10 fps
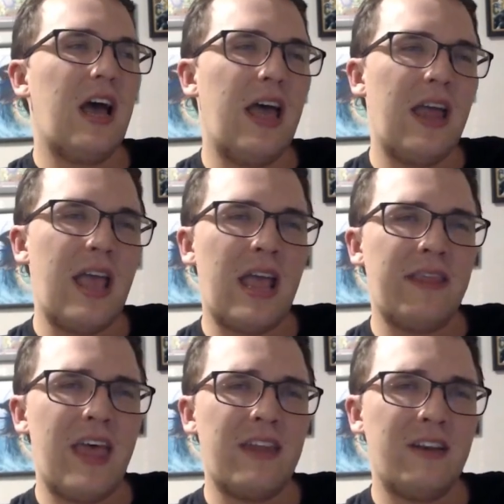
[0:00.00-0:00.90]

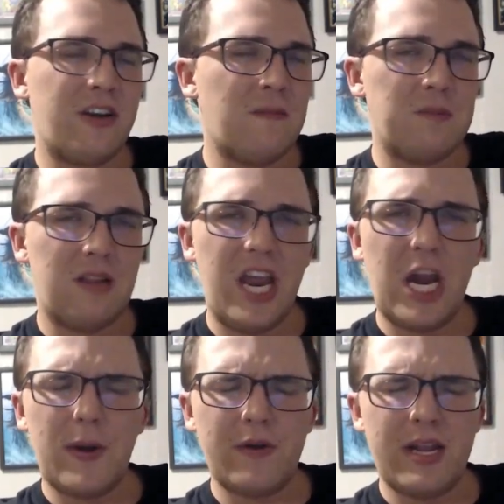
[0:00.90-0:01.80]
And then
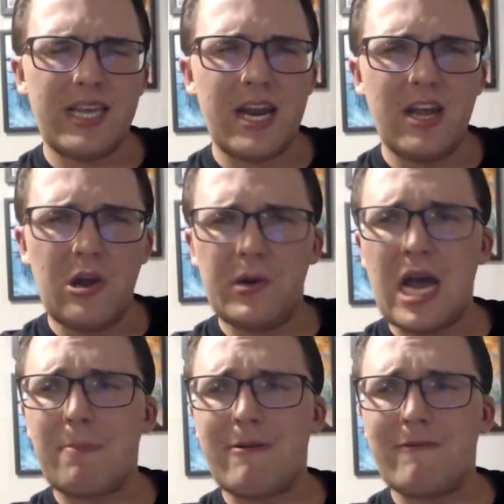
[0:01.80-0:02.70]
complain about Nintendo
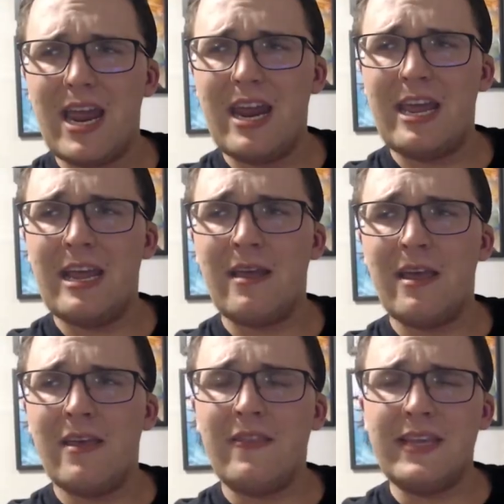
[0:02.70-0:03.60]
not providing
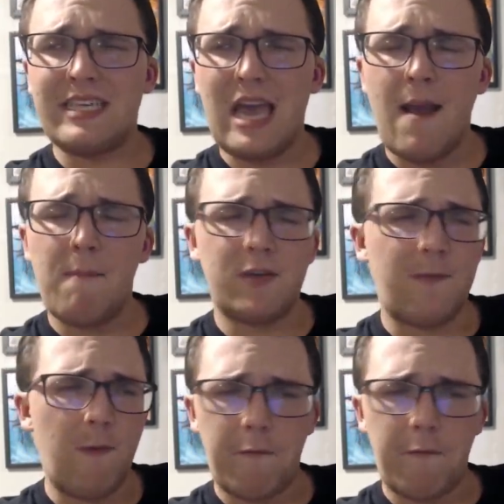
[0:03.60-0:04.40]
these games for